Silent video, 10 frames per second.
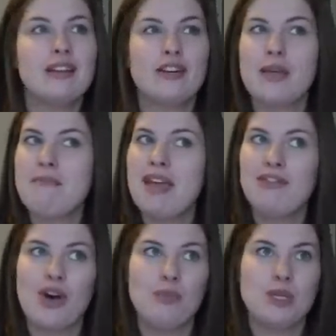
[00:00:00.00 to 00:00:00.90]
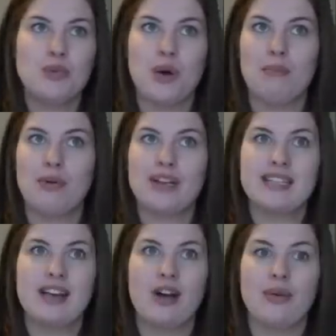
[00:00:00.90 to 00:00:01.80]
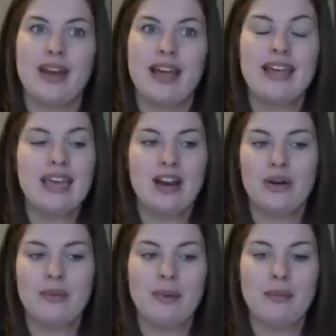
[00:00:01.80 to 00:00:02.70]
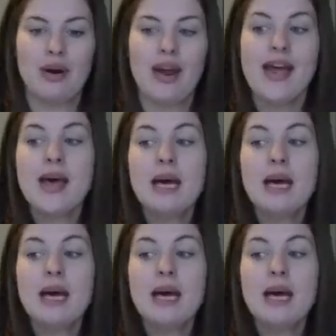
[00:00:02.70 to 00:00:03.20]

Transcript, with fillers: or they may have opened one present already, I cannot remember,